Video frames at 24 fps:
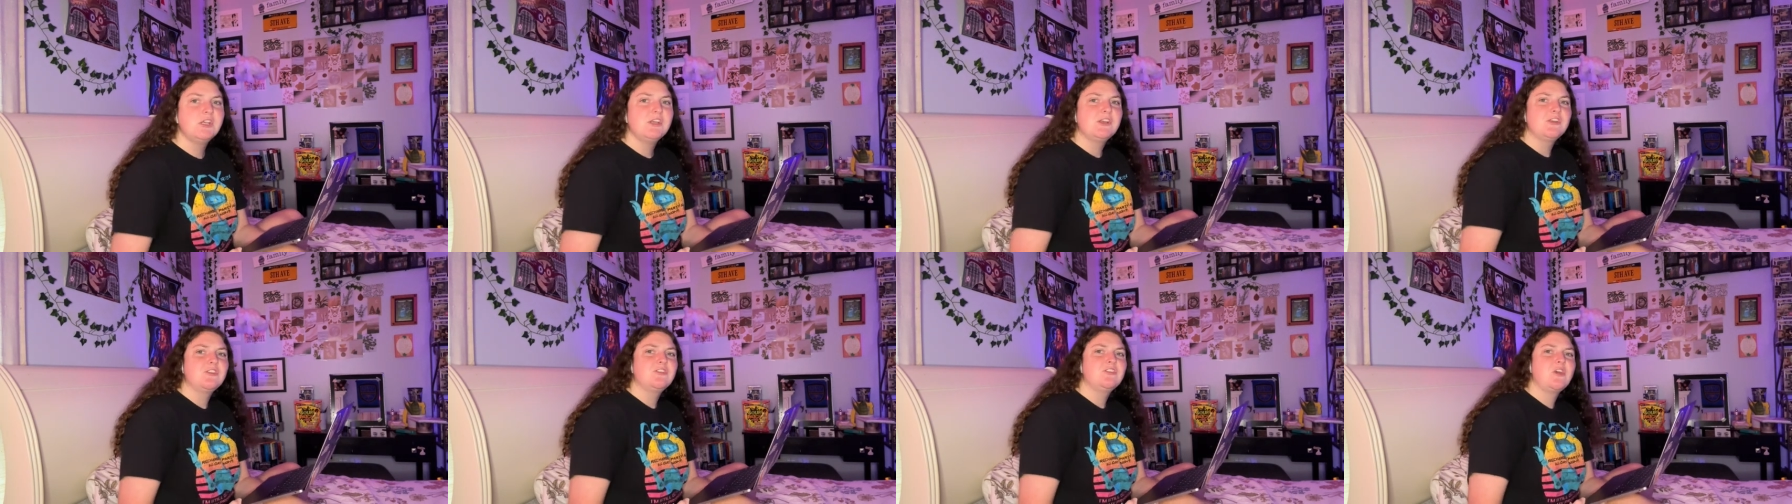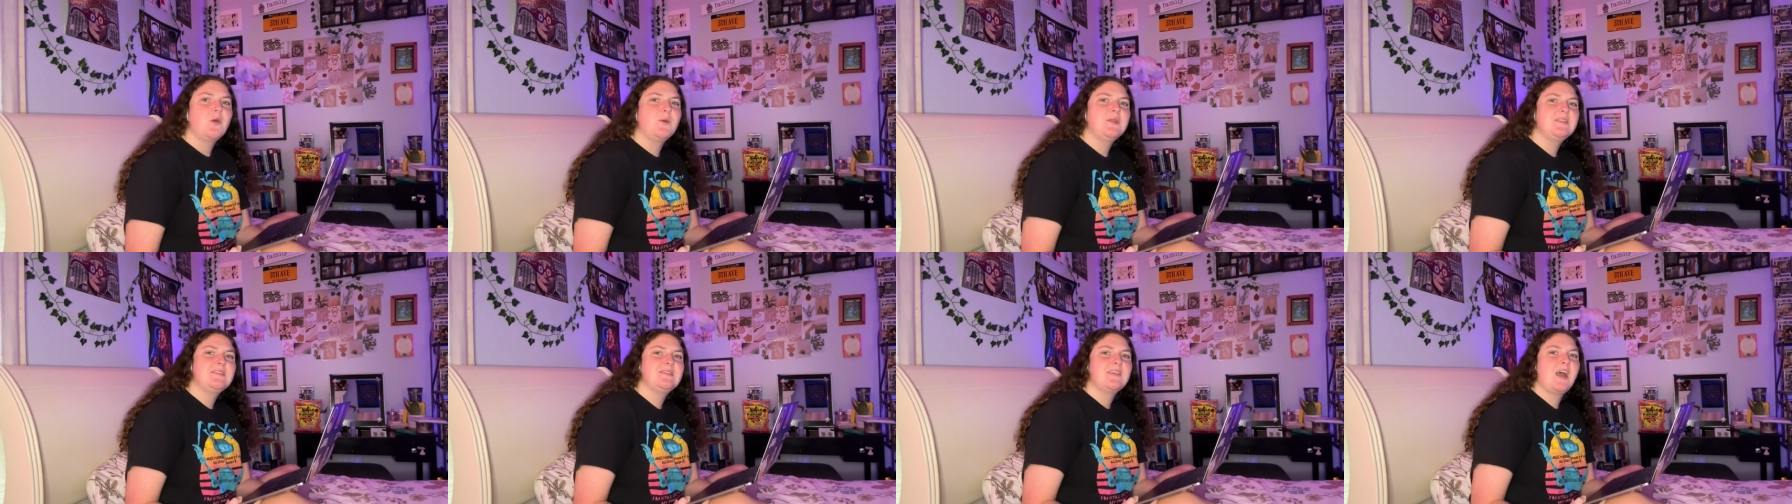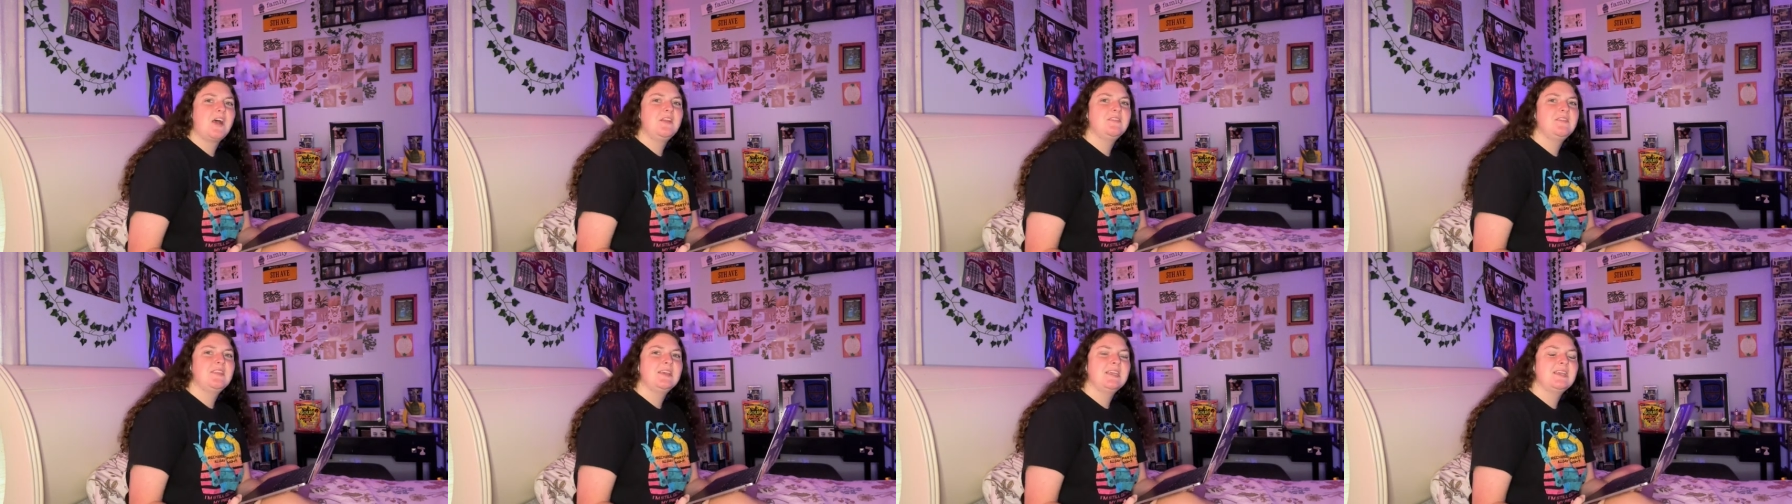So it
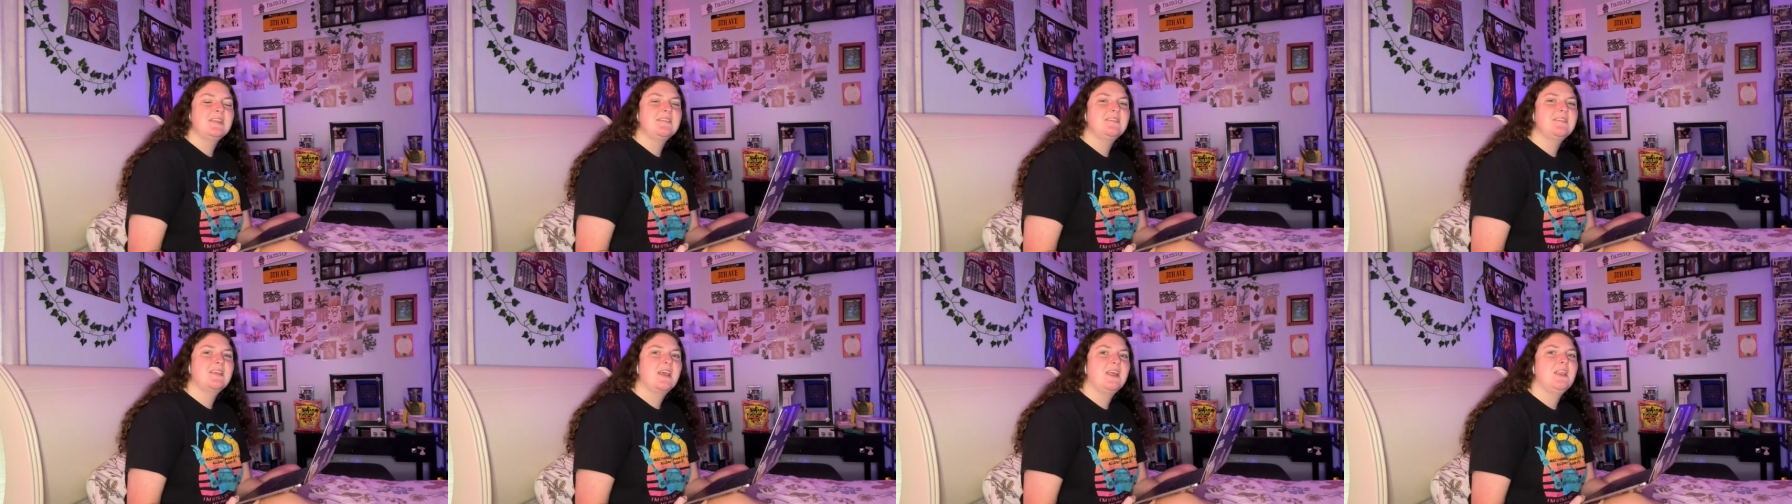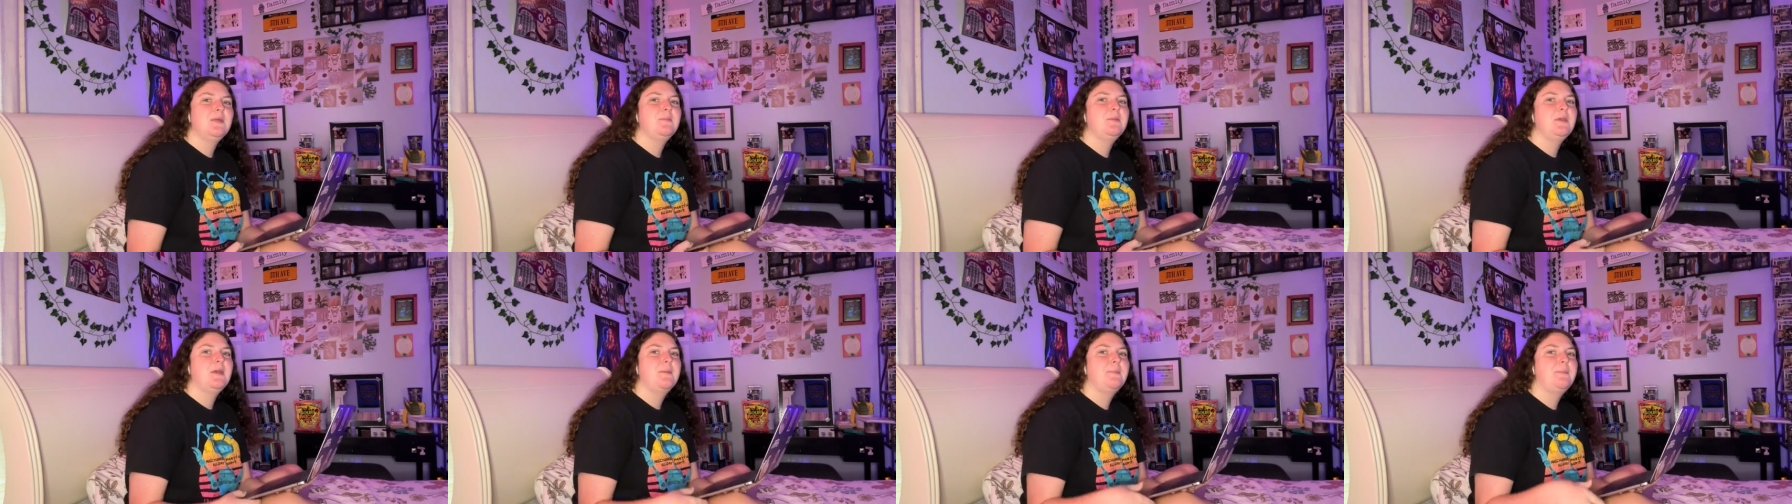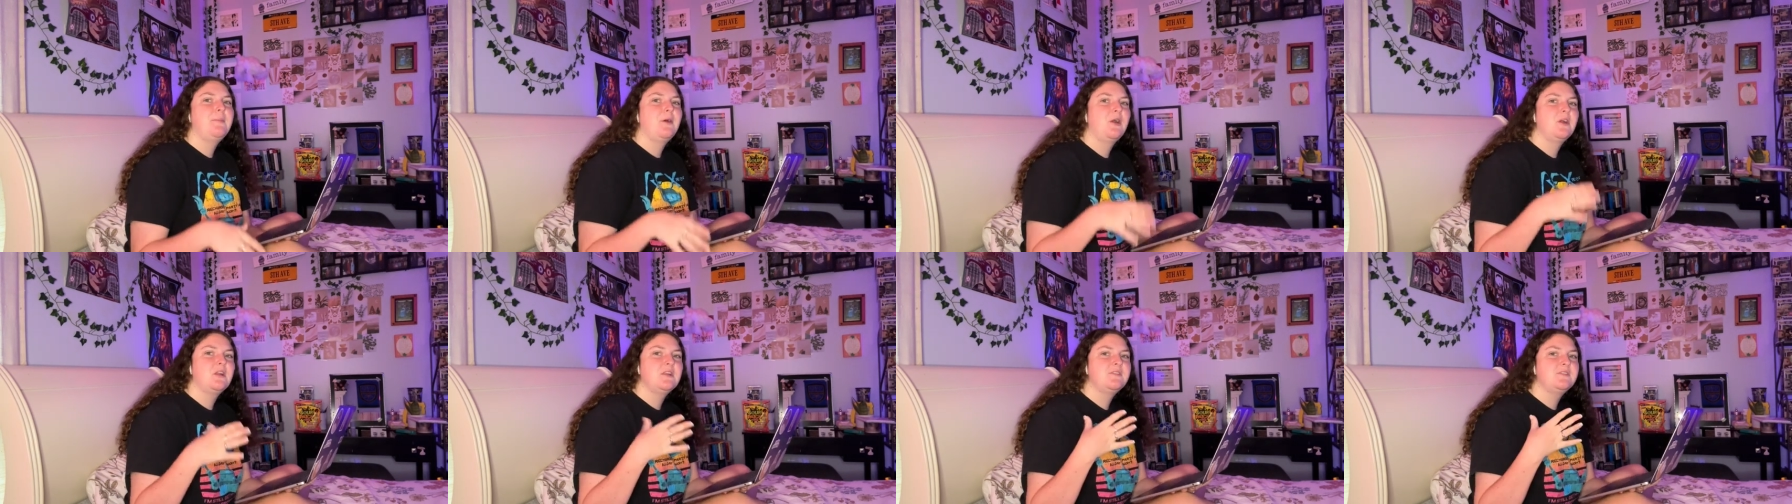sounds like it's gonna be a
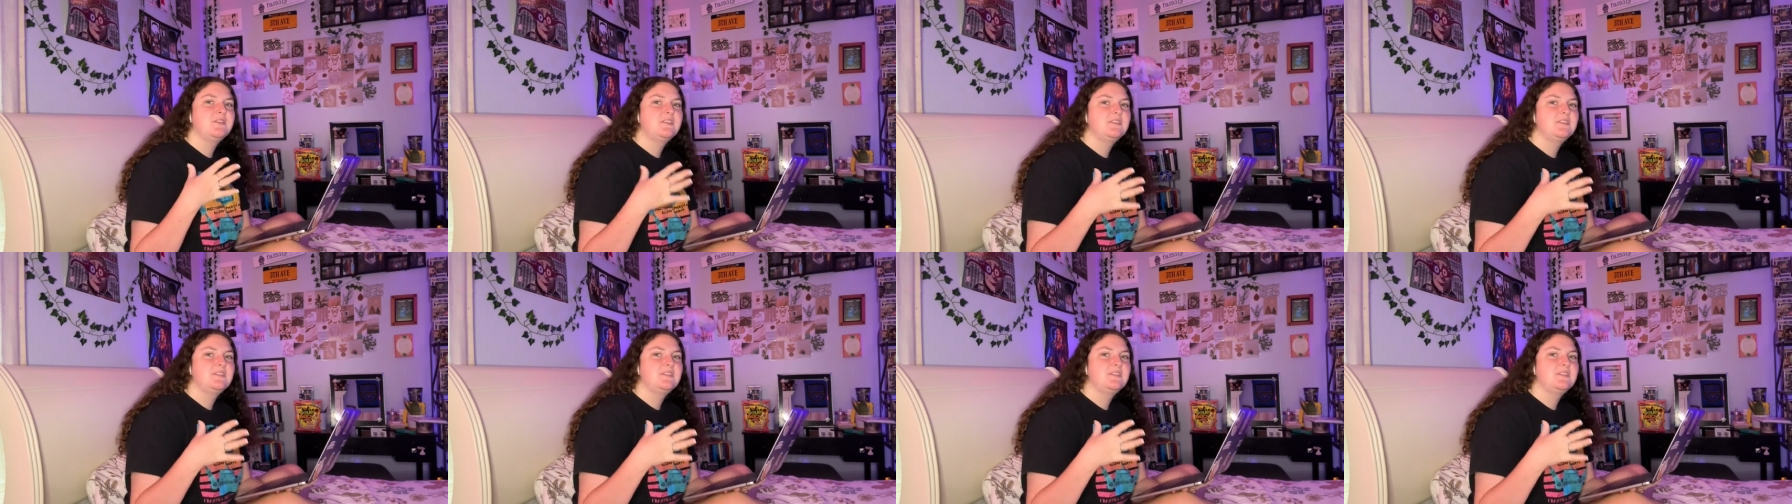part of a